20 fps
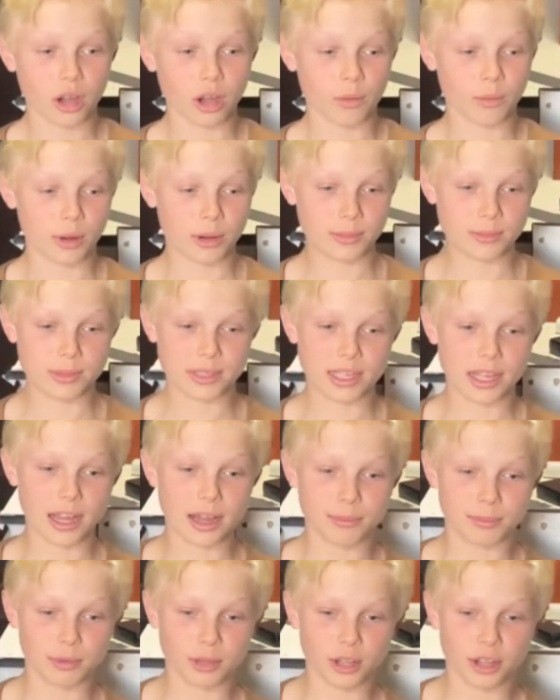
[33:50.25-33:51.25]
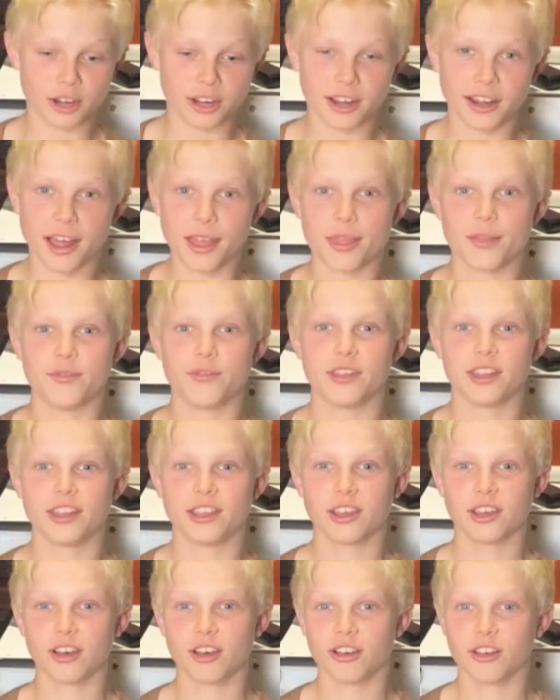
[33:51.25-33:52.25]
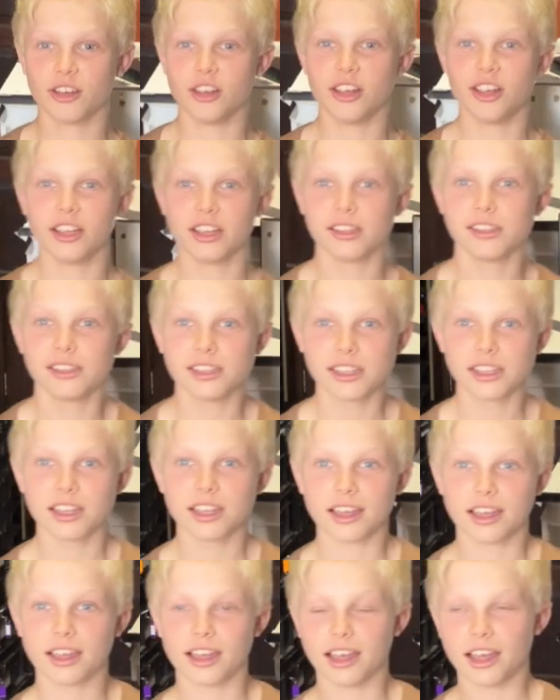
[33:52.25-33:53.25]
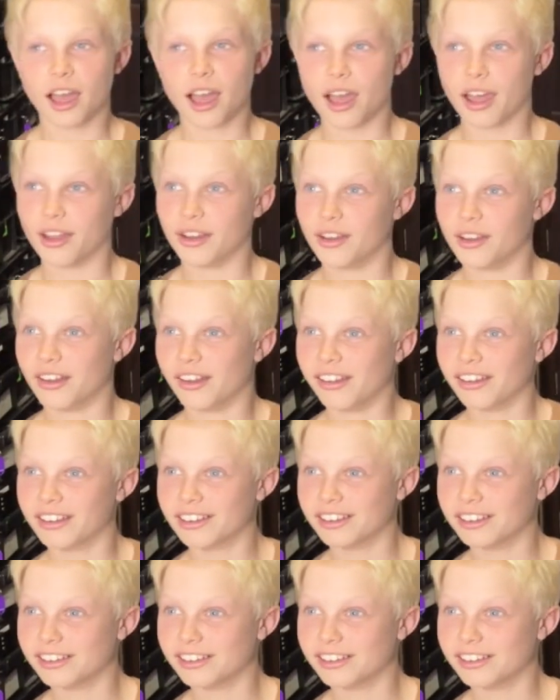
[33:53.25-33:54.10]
uh, when we upload another video. And